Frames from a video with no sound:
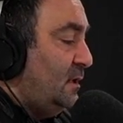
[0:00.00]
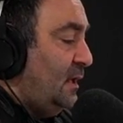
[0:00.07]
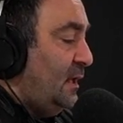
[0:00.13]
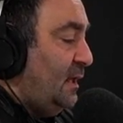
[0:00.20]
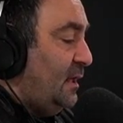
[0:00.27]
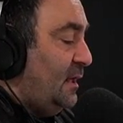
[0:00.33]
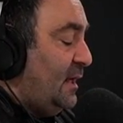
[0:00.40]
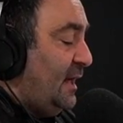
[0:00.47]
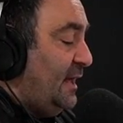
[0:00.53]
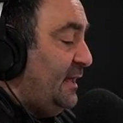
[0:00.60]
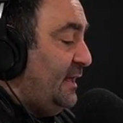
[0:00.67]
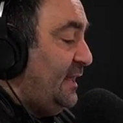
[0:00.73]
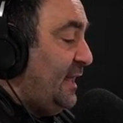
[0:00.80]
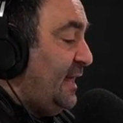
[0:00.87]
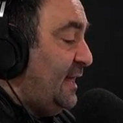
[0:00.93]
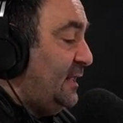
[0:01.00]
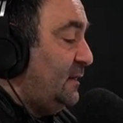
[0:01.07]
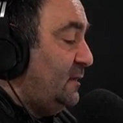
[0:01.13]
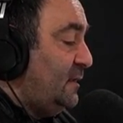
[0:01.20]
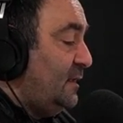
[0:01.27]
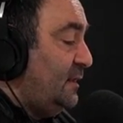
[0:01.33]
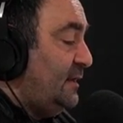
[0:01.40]
Uh, hi
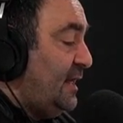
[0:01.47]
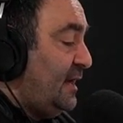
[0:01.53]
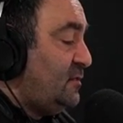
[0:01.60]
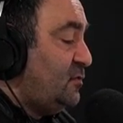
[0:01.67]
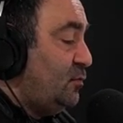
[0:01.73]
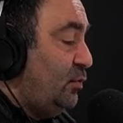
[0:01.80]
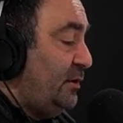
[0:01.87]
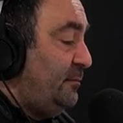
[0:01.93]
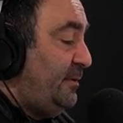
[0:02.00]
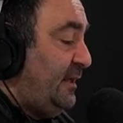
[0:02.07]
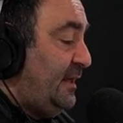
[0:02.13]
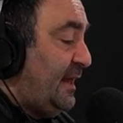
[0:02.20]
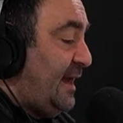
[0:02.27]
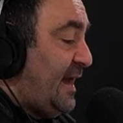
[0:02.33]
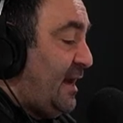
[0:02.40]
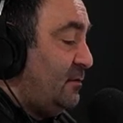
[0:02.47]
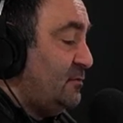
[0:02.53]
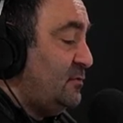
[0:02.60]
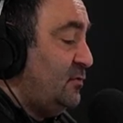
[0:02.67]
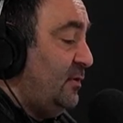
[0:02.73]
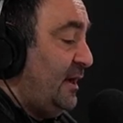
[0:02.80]
again. Next would be a house